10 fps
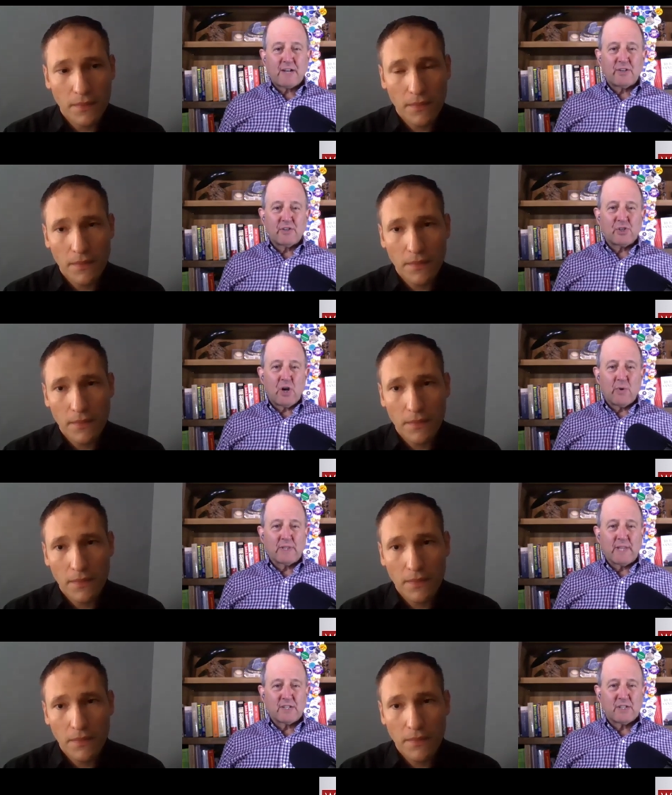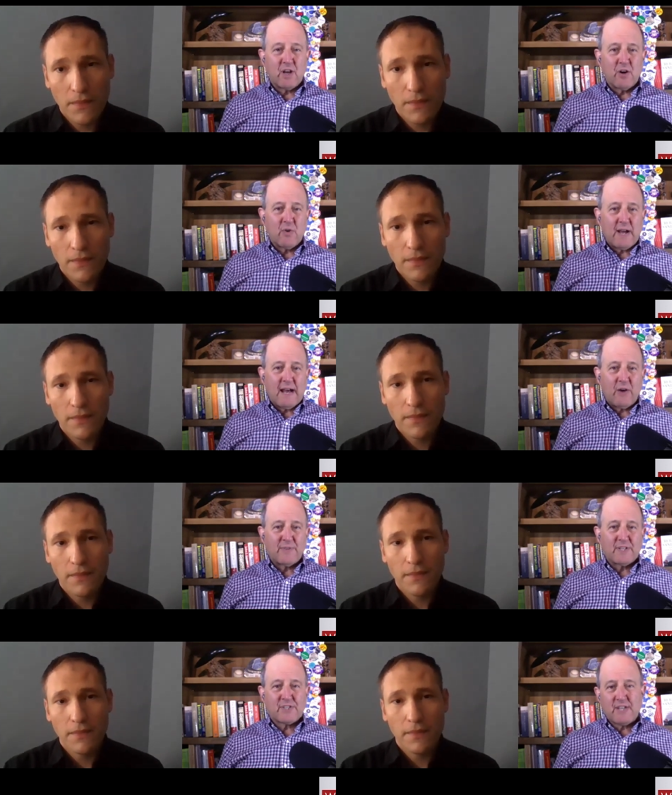Speaker 1: to the show and let us know how
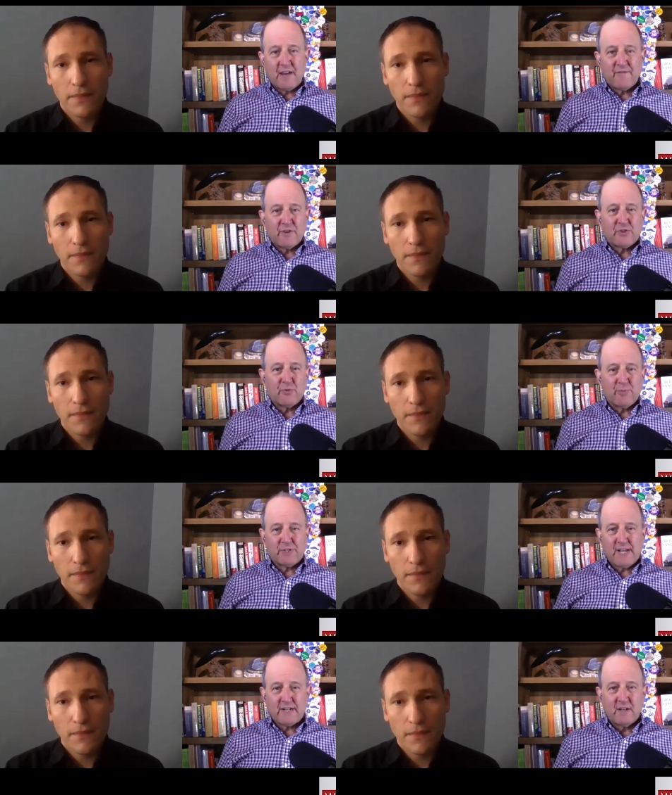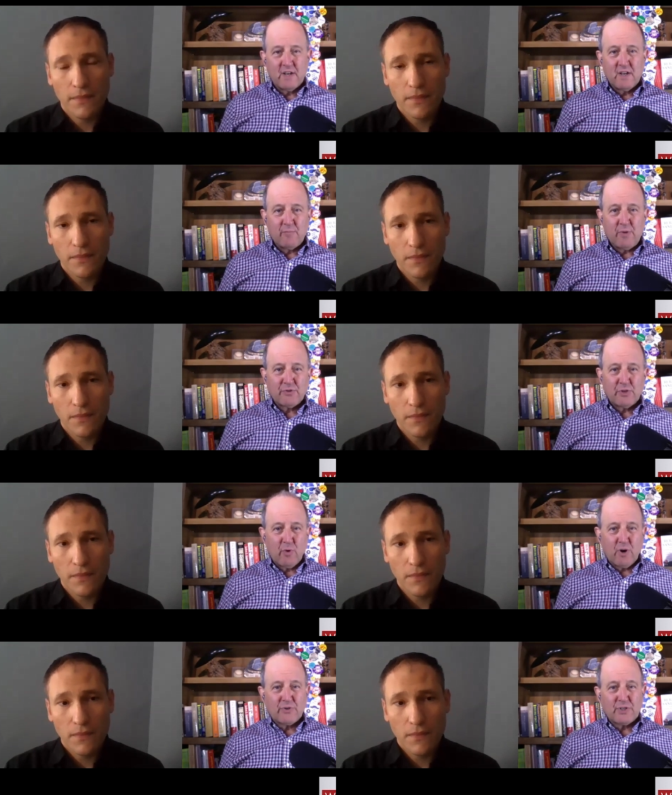this effort to protect poultry
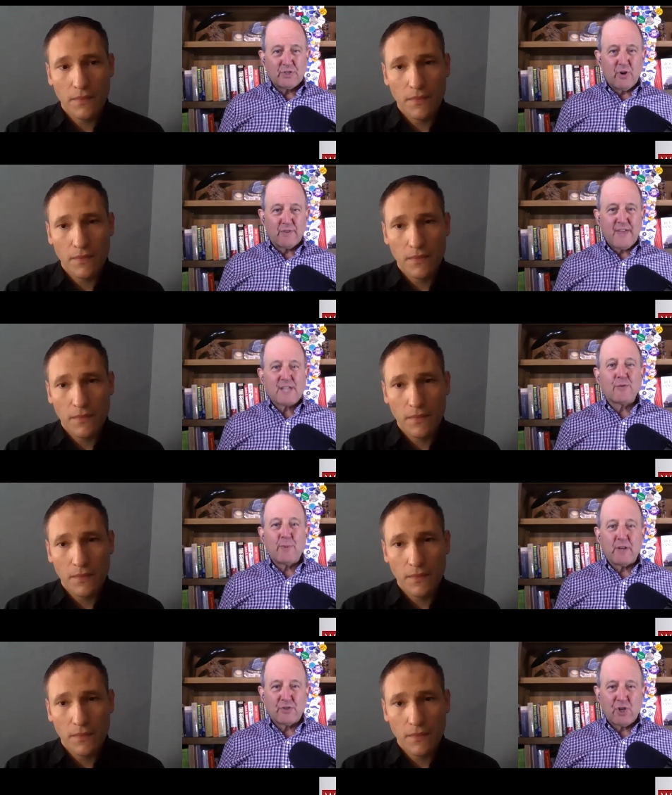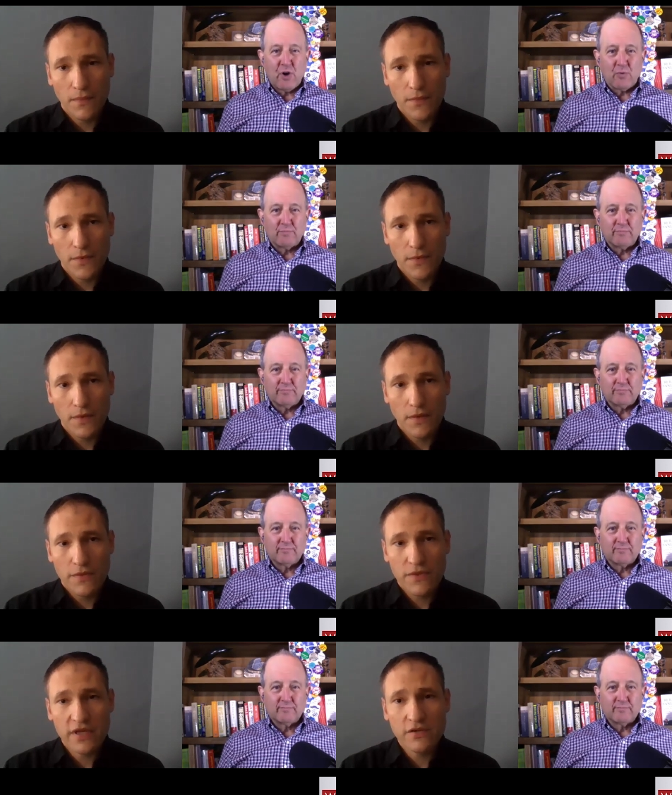workers is going. Thanks for being on the show.
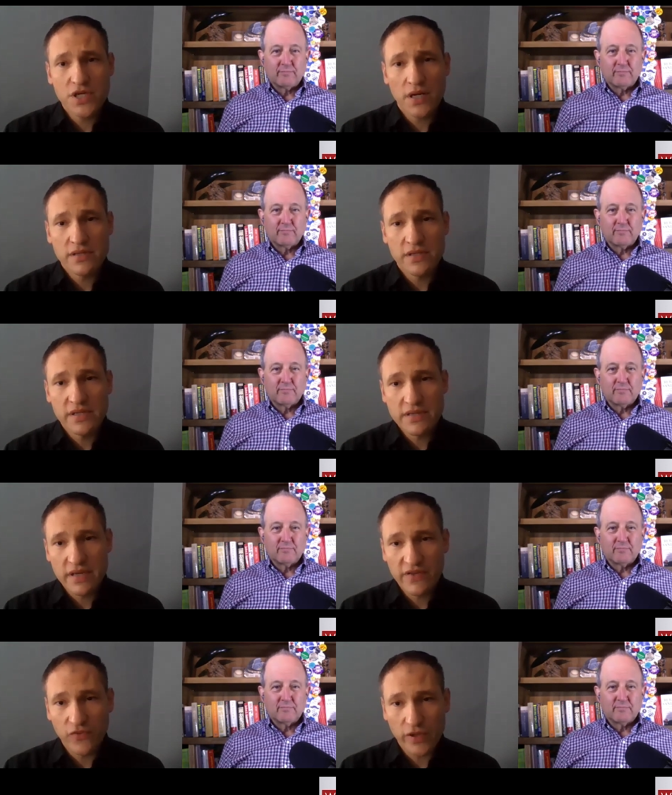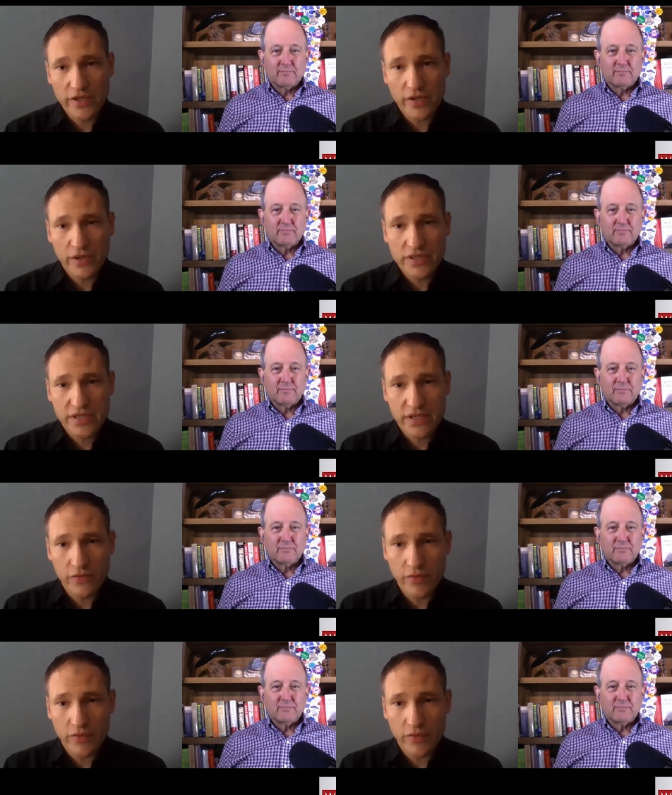
Speaker 2: Thank you, Jonathan. Thanks for your continuing